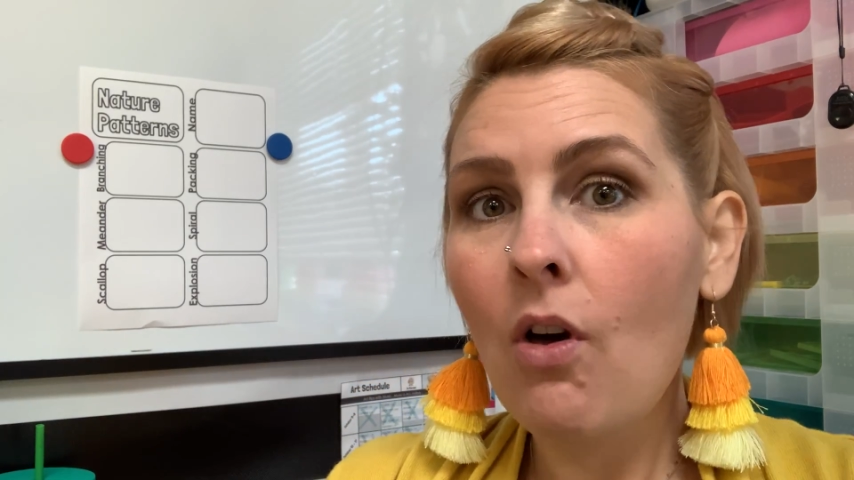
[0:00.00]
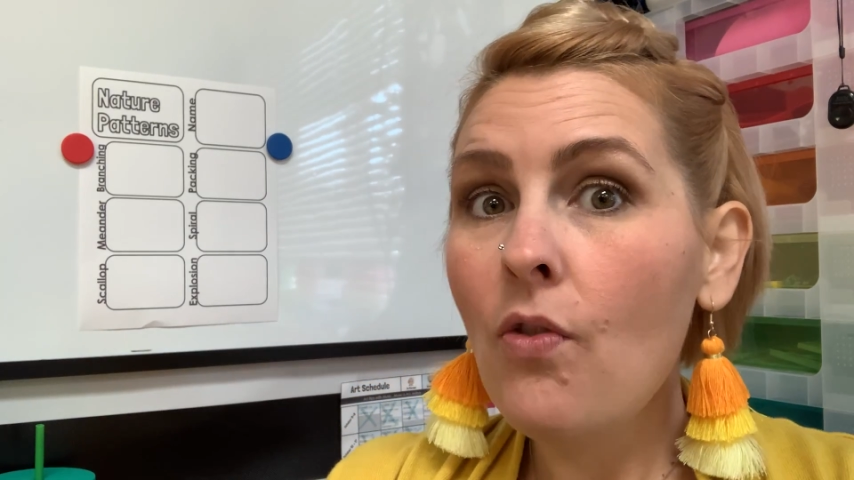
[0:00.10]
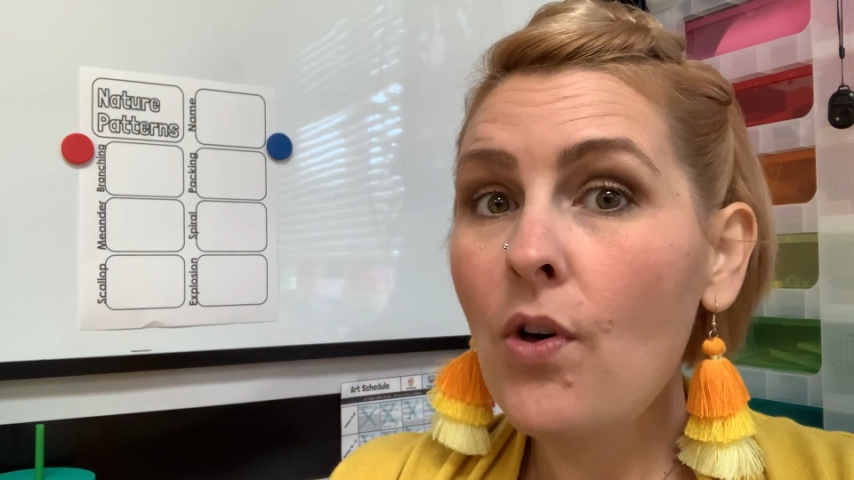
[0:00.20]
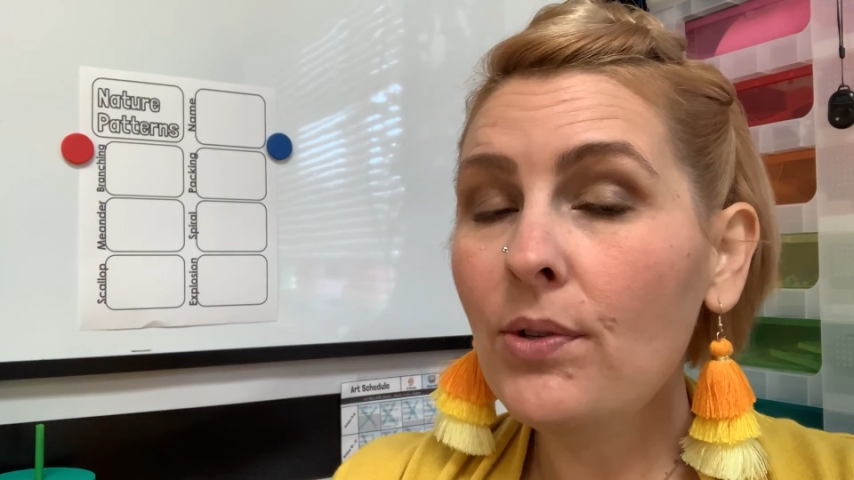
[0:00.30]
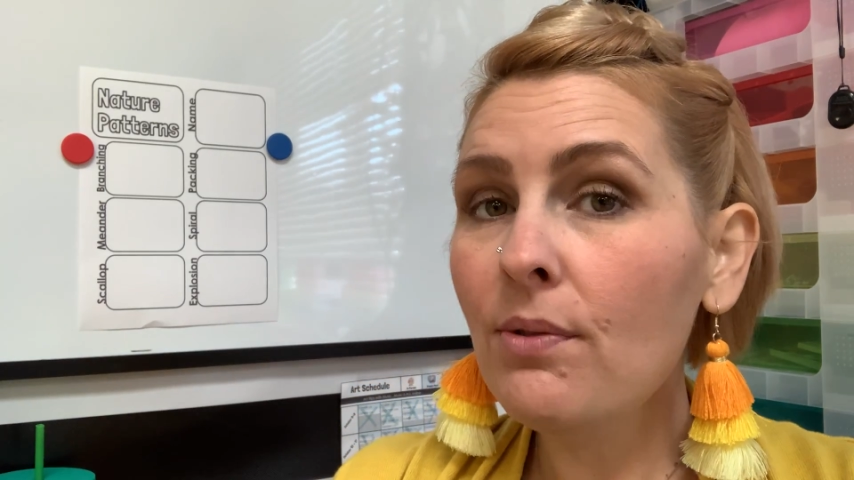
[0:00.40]

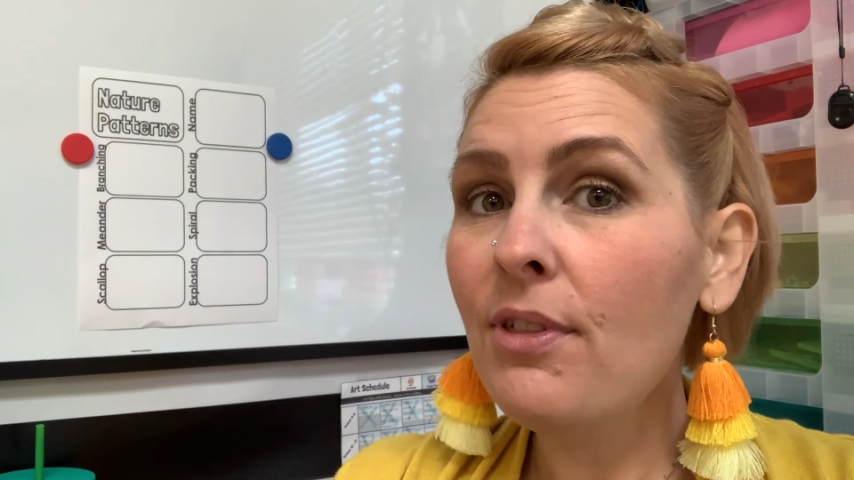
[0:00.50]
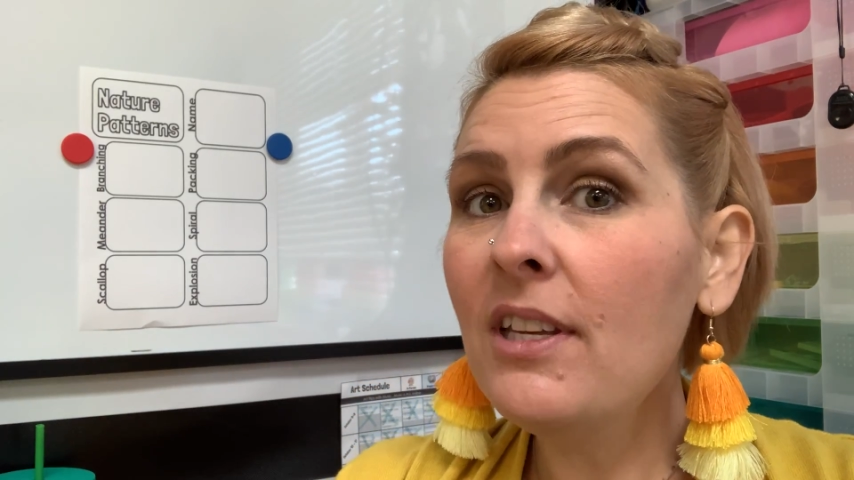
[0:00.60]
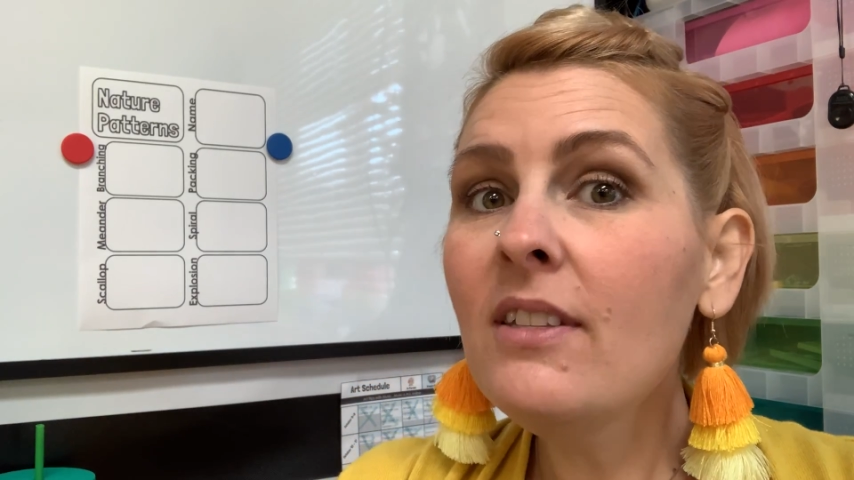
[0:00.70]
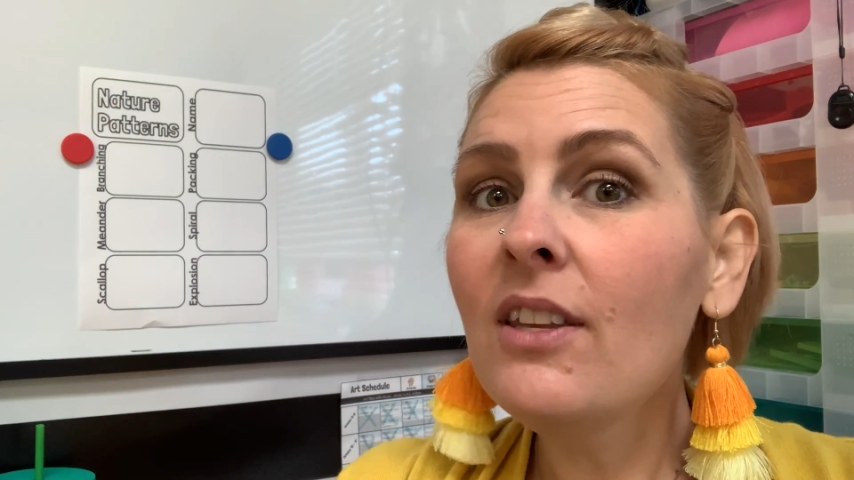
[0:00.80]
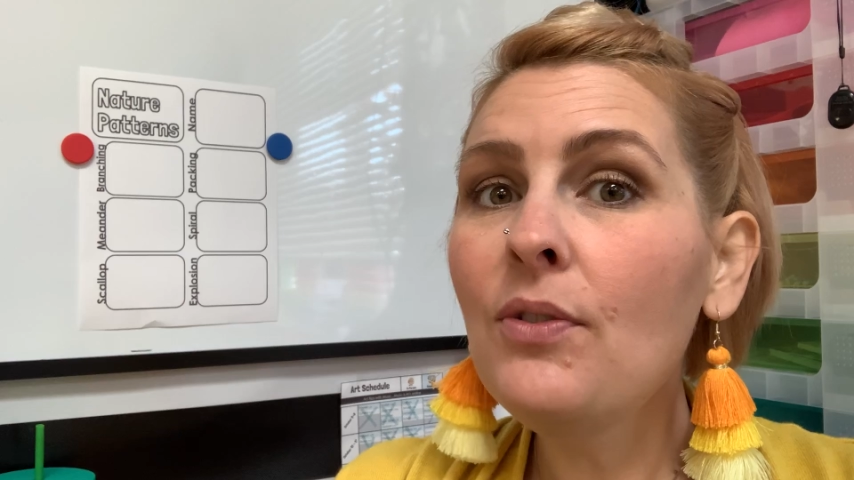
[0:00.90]
Those are
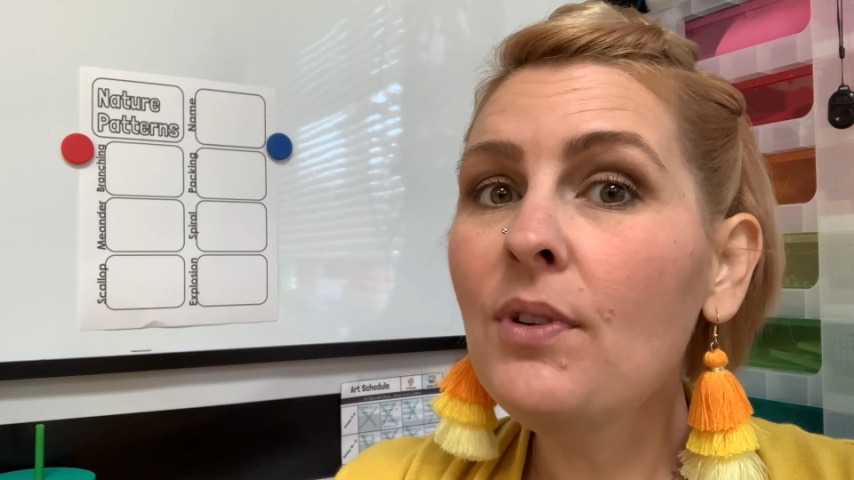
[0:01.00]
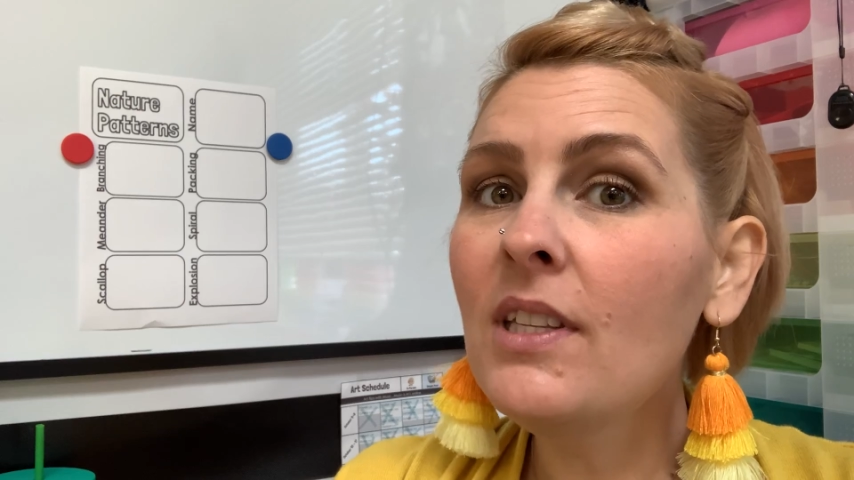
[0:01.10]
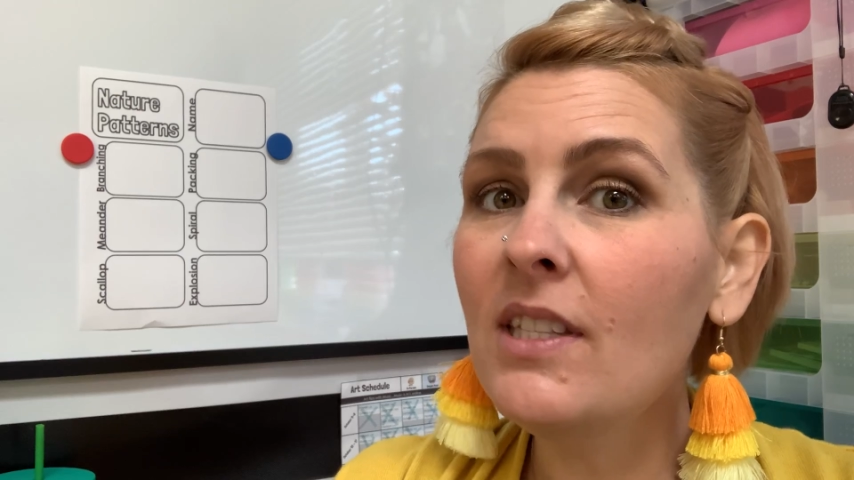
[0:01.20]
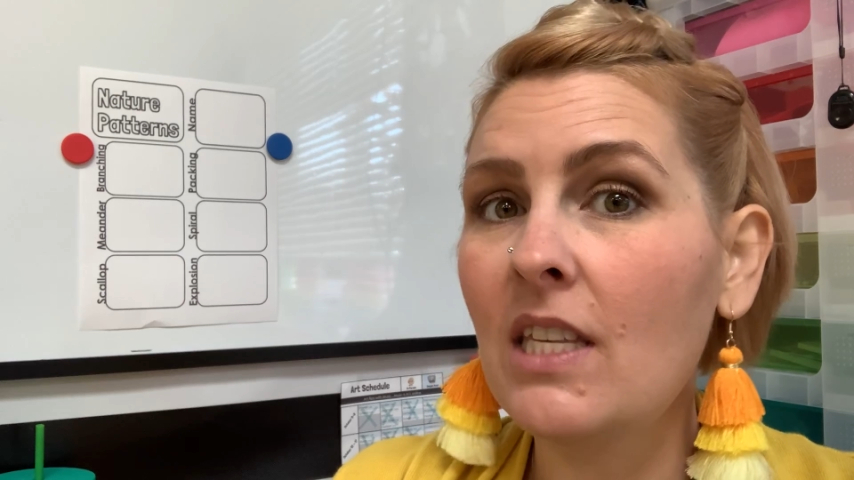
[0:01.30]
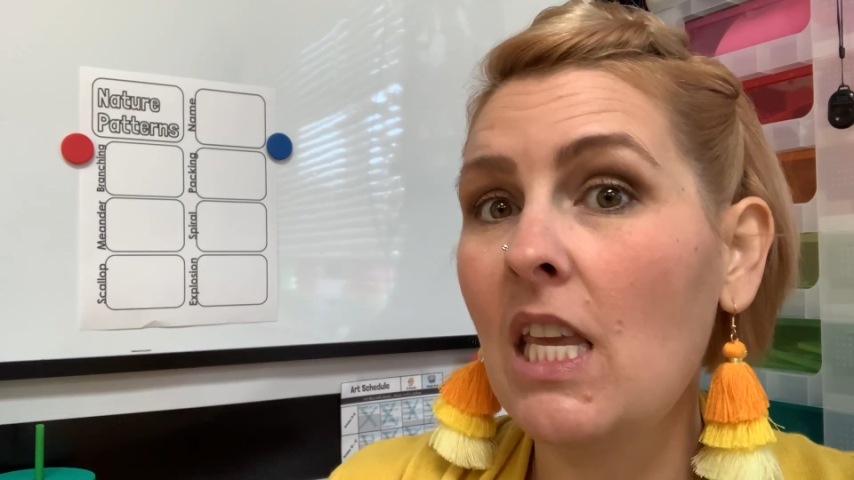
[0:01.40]
things that you can
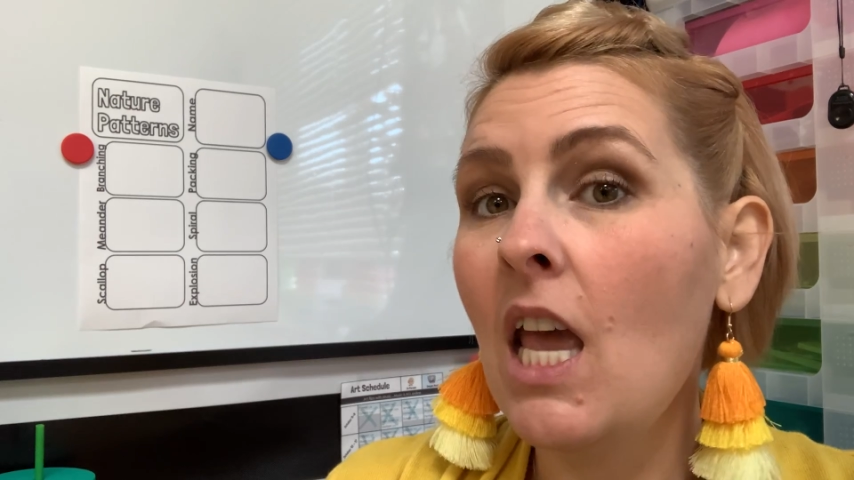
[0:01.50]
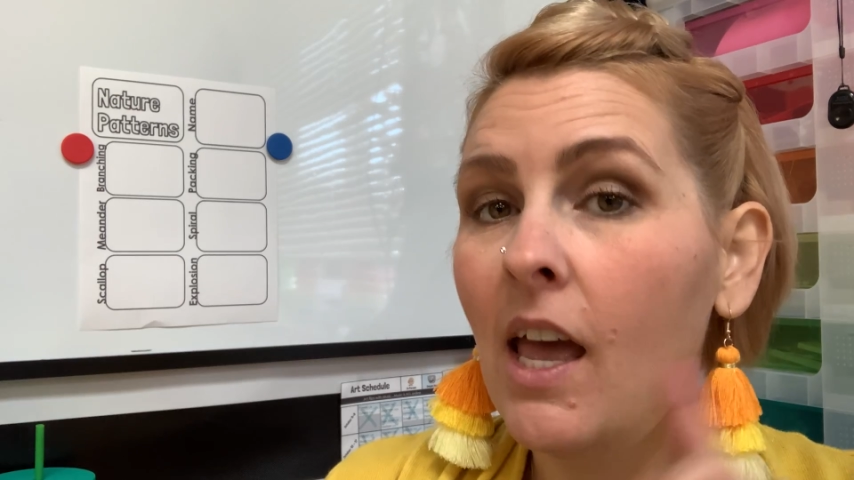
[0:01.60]
see